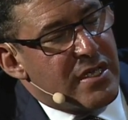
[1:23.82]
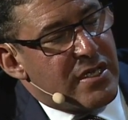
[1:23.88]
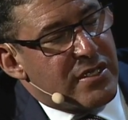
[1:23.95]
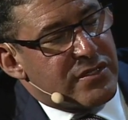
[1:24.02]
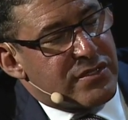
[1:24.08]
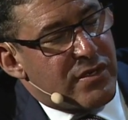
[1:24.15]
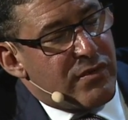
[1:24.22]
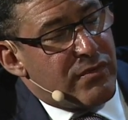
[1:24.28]

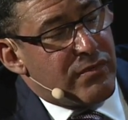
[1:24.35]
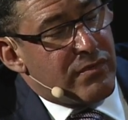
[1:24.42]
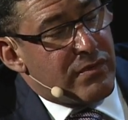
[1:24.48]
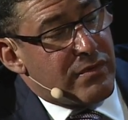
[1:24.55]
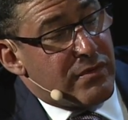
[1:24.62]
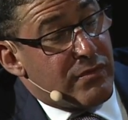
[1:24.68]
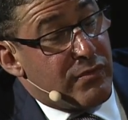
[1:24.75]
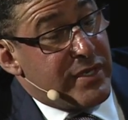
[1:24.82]
So
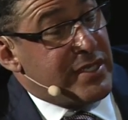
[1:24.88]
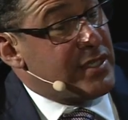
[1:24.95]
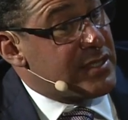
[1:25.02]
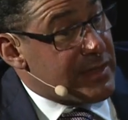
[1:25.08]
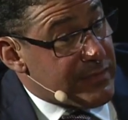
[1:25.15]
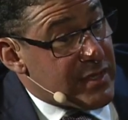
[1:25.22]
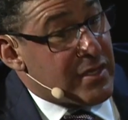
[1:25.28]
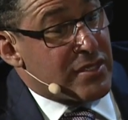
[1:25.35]
we did
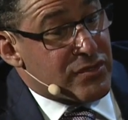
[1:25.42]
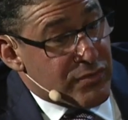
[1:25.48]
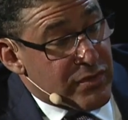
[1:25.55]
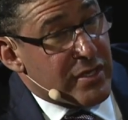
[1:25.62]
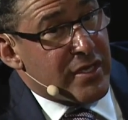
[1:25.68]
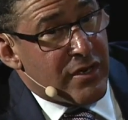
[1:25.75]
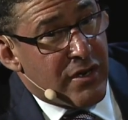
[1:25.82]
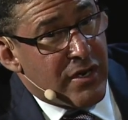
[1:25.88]
something that's
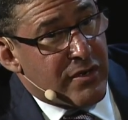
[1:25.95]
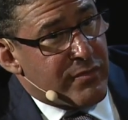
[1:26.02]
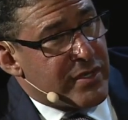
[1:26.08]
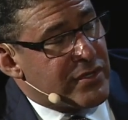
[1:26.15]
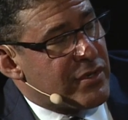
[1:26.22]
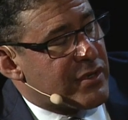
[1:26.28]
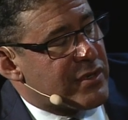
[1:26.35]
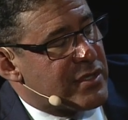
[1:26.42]
really hard. We
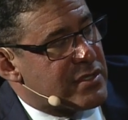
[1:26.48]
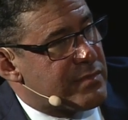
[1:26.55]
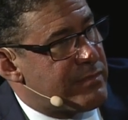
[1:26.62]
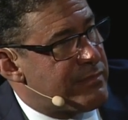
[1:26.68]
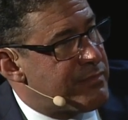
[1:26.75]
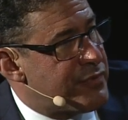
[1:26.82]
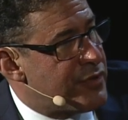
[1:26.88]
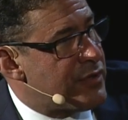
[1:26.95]
took this
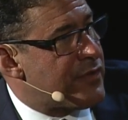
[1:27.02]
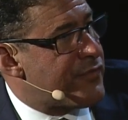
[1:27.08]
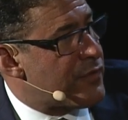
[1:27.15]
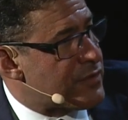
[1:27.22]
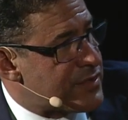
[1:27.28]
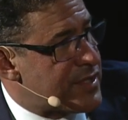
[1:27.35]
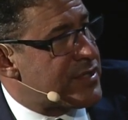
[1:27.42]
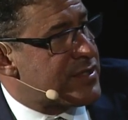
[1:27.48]
beautiful
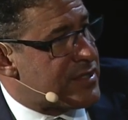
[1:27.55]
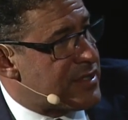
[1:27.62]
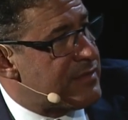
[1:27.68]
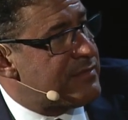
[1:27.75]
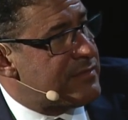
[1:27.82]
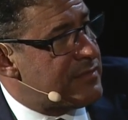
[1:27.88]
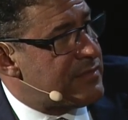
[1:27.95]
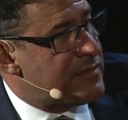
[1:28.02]

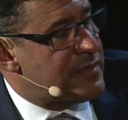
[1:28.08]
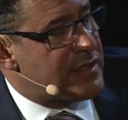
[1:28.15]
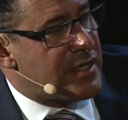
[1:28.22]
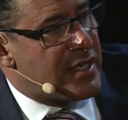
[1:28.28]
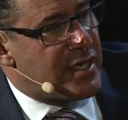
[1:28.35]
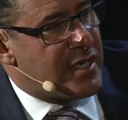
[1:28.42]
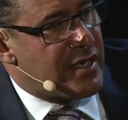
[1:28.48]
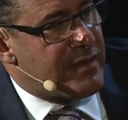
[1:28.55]
system
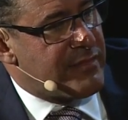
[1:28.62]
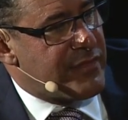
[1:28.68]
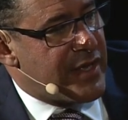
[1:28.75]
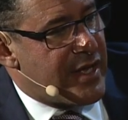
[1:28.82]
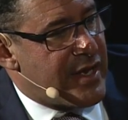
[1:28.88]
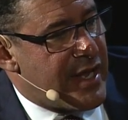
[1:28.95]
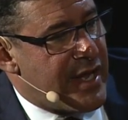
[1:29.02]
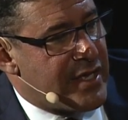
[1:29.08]

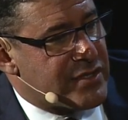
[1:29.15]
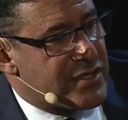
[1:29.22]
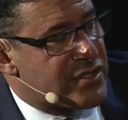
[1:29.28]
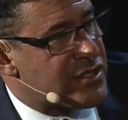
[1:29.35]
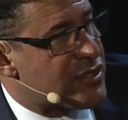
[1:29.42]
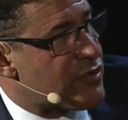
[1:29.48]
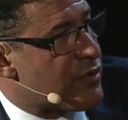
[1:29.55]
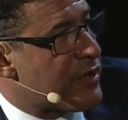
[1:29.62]
that has a
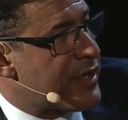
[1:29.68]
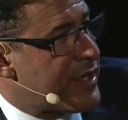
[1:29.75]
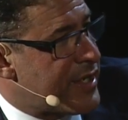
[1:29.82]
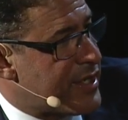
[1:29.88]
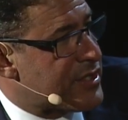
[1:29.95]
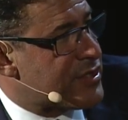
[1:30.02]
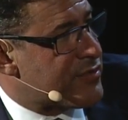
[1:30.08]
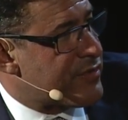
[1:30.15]
storied
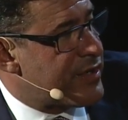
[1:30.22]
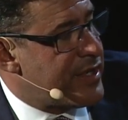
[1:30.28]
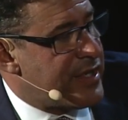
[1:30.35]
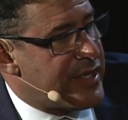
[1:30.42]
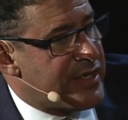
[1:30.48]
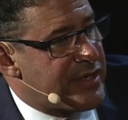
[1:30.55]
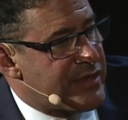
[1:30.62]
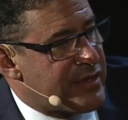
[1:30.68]
history
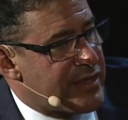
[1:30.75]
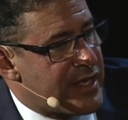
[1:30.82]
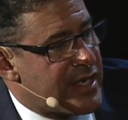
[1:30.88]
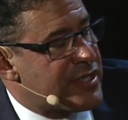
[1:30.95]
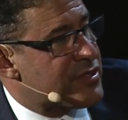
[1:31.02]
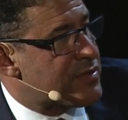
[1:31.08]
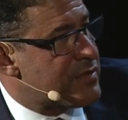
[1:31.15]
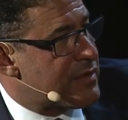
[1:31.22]
and
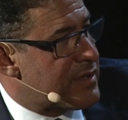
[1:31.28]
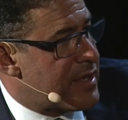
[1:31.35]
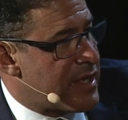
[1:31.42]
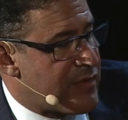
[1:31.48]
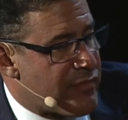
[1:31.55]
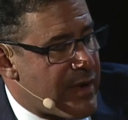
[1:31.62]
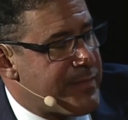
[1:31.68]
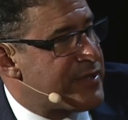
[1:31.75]
a
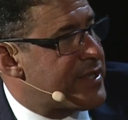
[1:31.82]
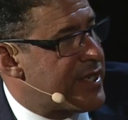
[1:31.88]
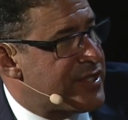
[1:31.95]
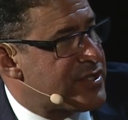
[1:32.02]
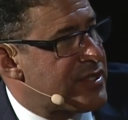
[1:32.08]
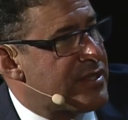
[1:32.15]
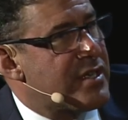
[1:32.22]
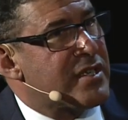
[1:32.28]

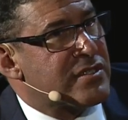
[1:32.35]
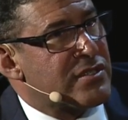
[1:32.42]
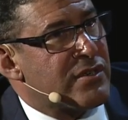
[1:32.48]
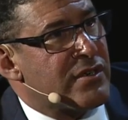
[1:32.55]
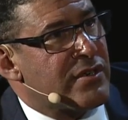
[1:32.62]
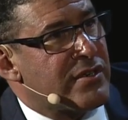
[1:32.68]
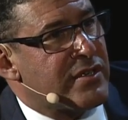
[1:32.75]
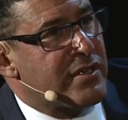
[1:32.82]
reputation that it's
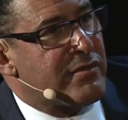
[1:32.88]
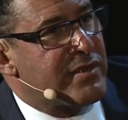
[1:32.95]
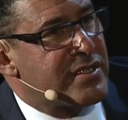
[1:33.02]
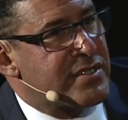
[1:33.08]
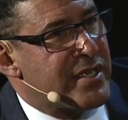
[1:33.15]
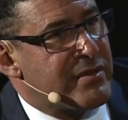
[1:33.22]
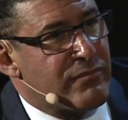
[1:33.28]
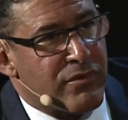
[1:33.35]
earned, and we
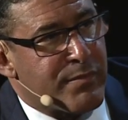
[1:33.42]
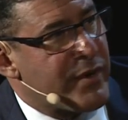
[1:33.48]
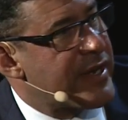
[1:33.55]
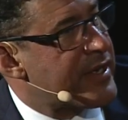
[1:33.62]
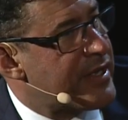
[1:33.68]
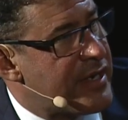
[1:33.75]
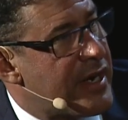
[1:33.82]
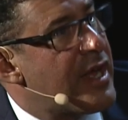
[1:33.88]
said, we're
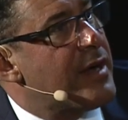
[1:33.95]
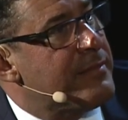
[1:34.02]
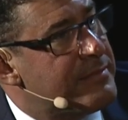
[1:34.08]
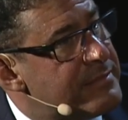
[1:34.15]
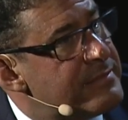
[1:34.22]
breaking it up.